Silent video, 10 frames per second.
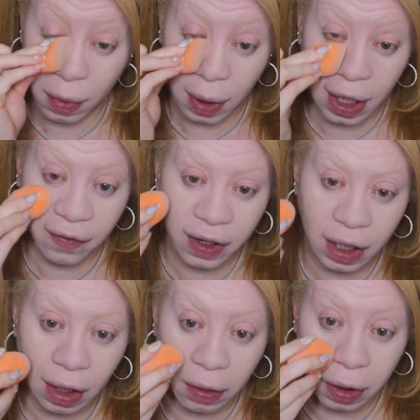
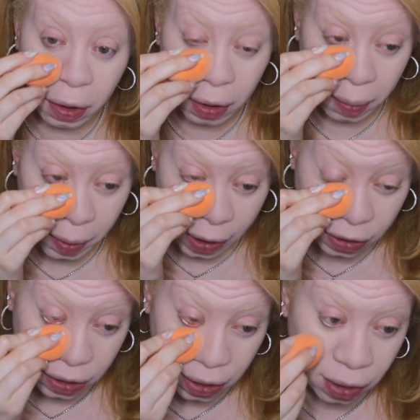Evening out your
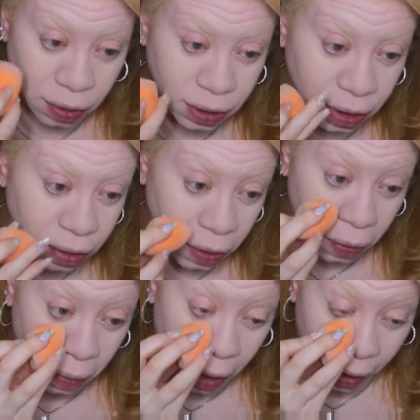complexion, your skin
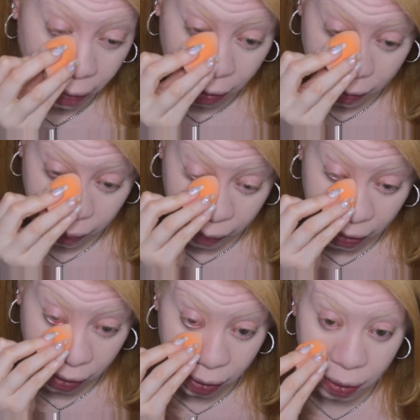tone. I have this
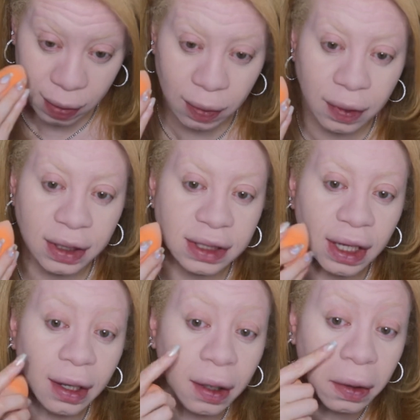weird, what is
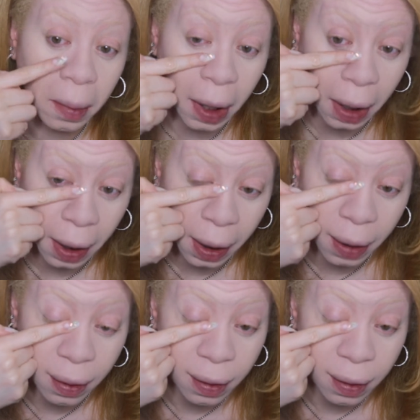that under my eye?